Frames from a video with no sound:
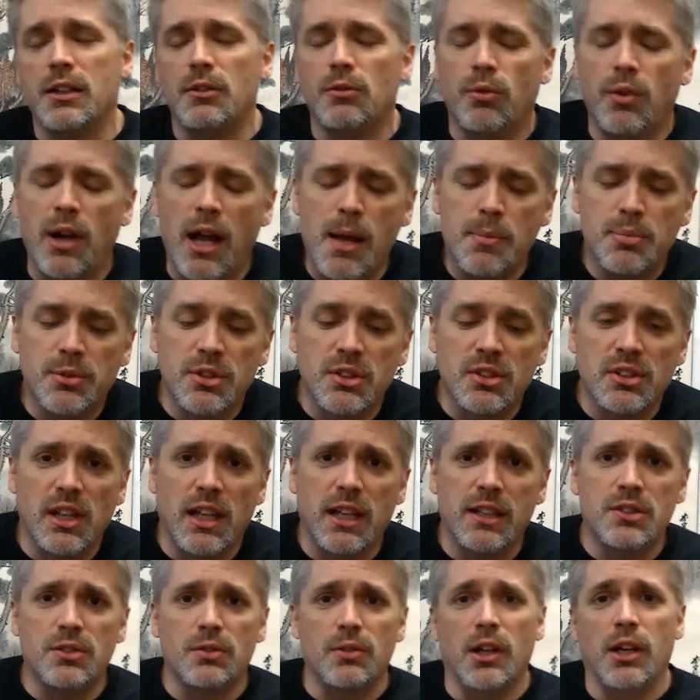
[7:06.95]
He wraps his
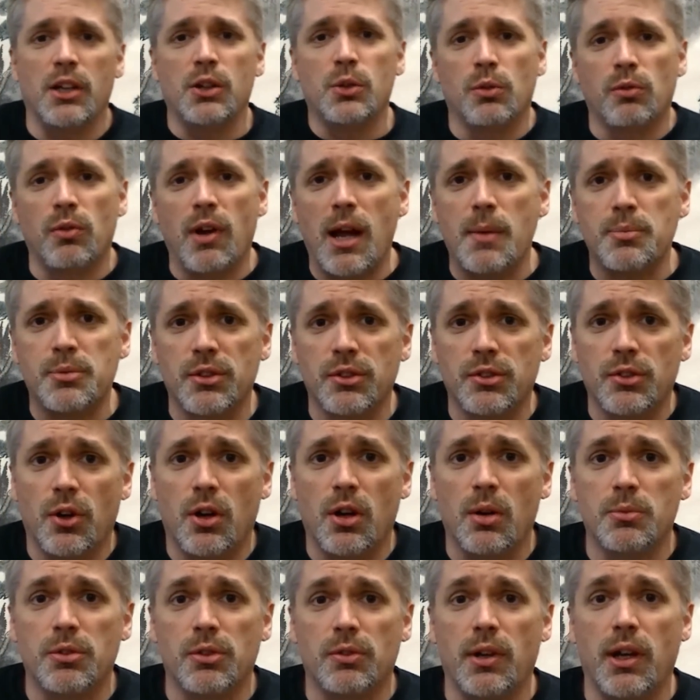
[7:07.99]
legs around you and wraps his
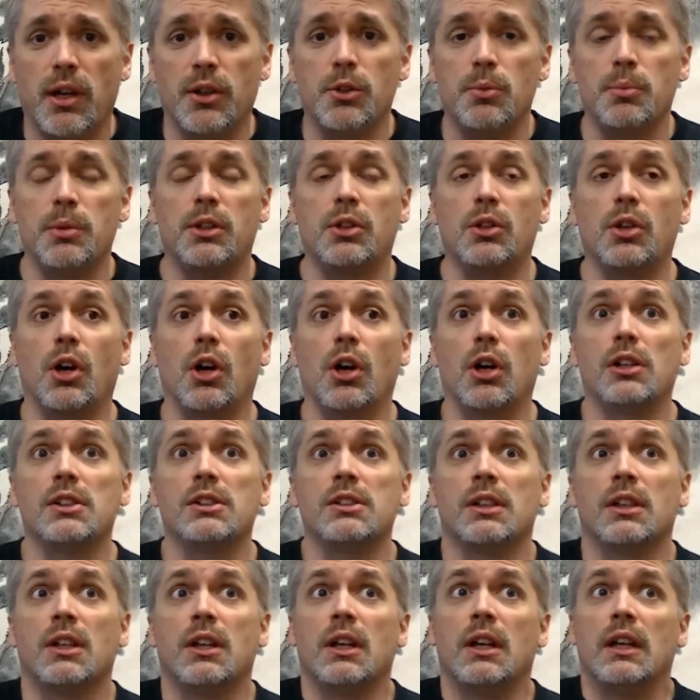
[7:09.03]
arms around you because